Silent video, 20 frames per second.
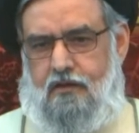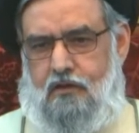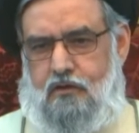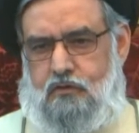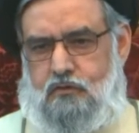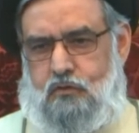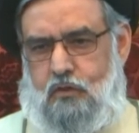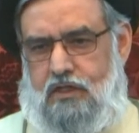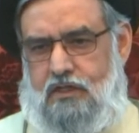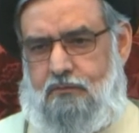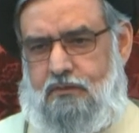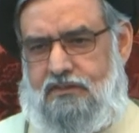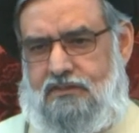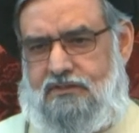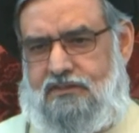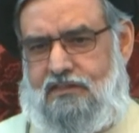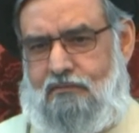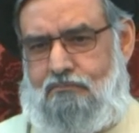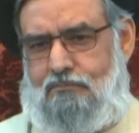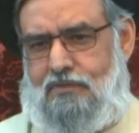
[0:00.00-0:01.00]
So even
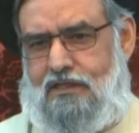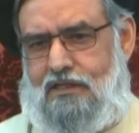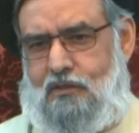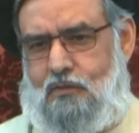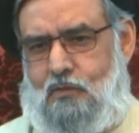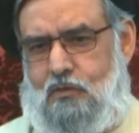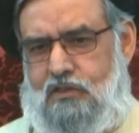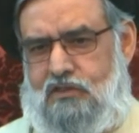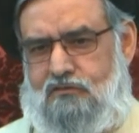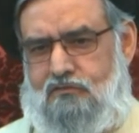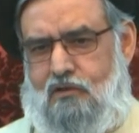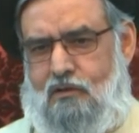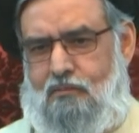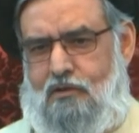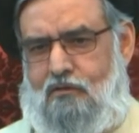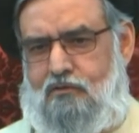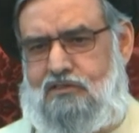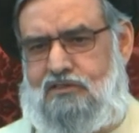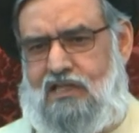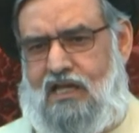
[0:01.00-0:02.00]
somebody who is from
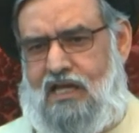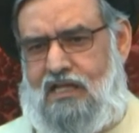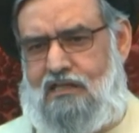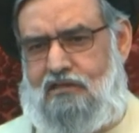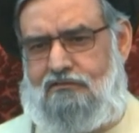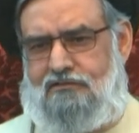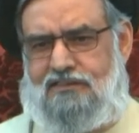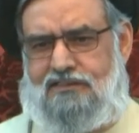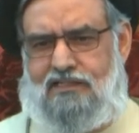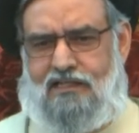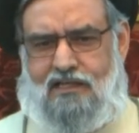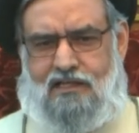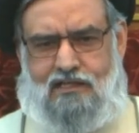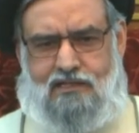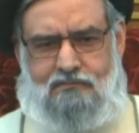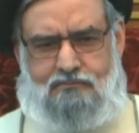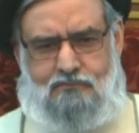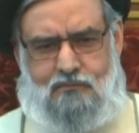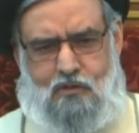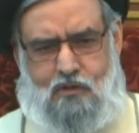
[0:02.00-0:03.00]
outside of
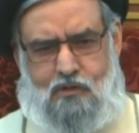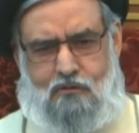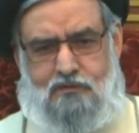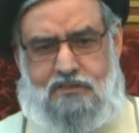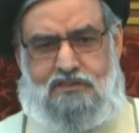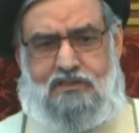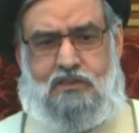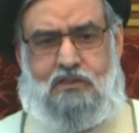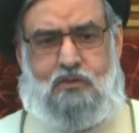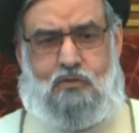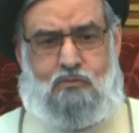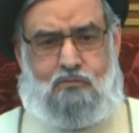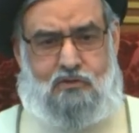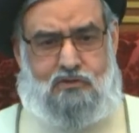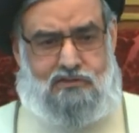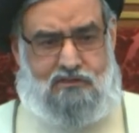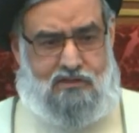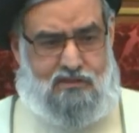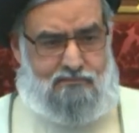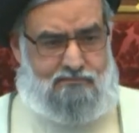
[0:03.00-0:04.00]
Islam or was a new
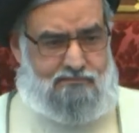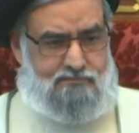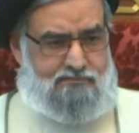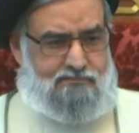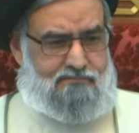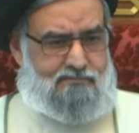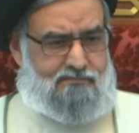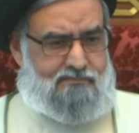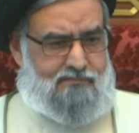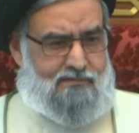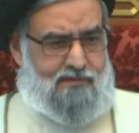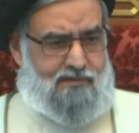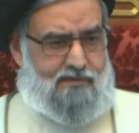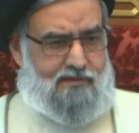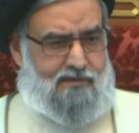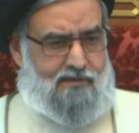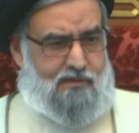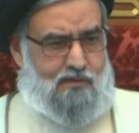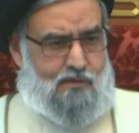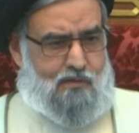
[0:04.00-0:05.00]
Muslim,
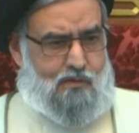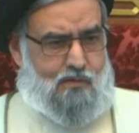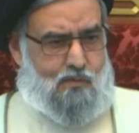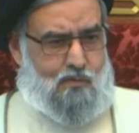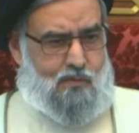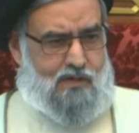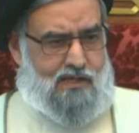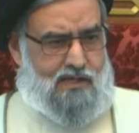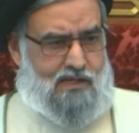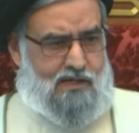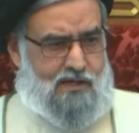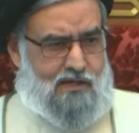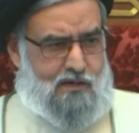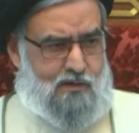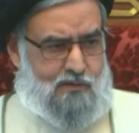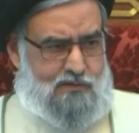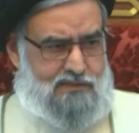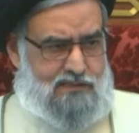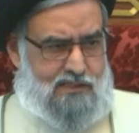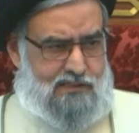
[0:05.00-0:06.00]
when he
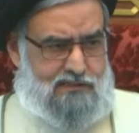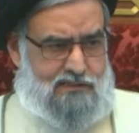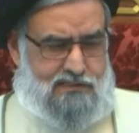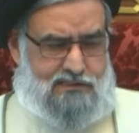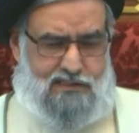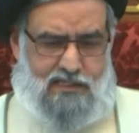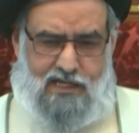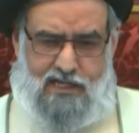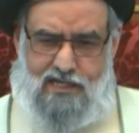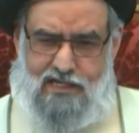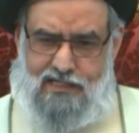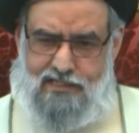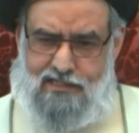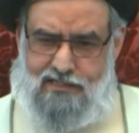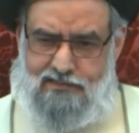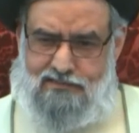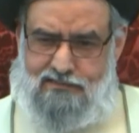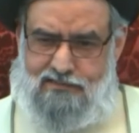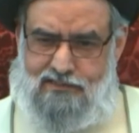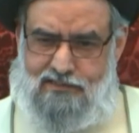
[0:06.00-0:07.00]
looks at this
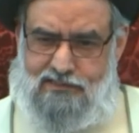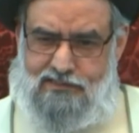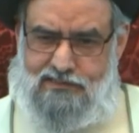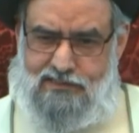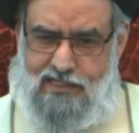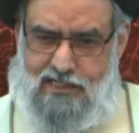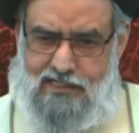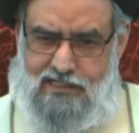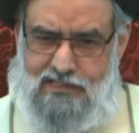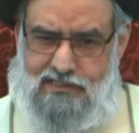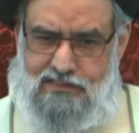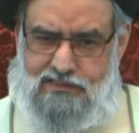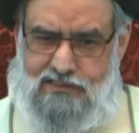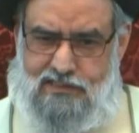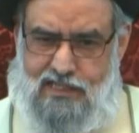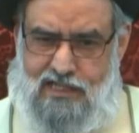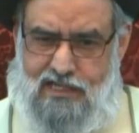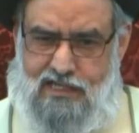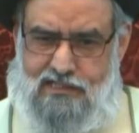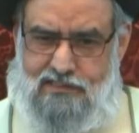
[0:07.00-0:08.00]
ayat, he says
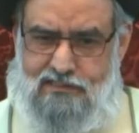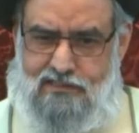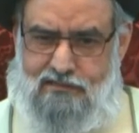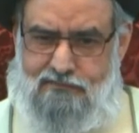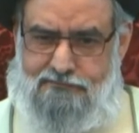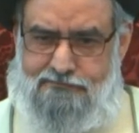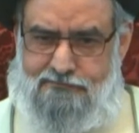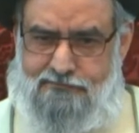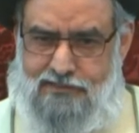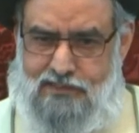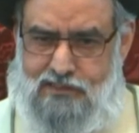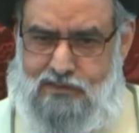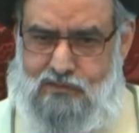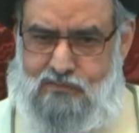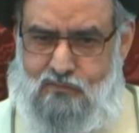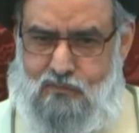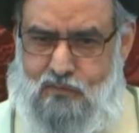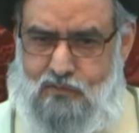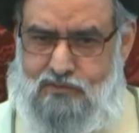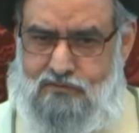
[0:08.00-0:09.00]
that if this
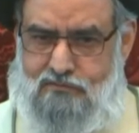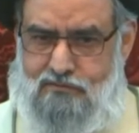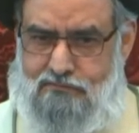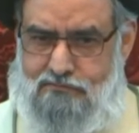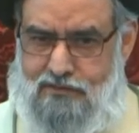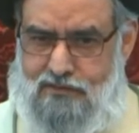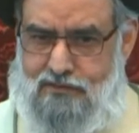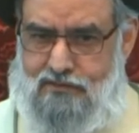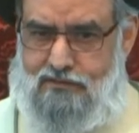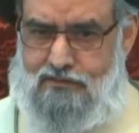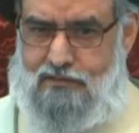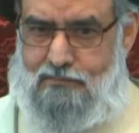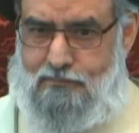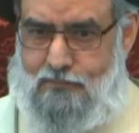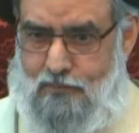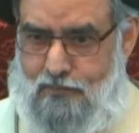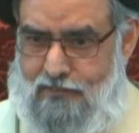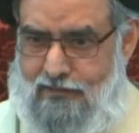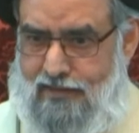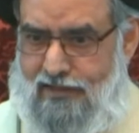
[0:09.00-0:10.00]
was revealed
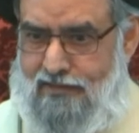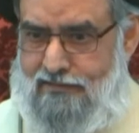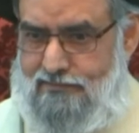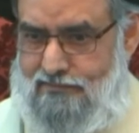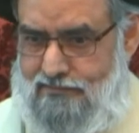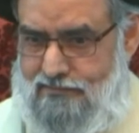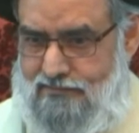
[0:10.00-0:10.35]
upon us,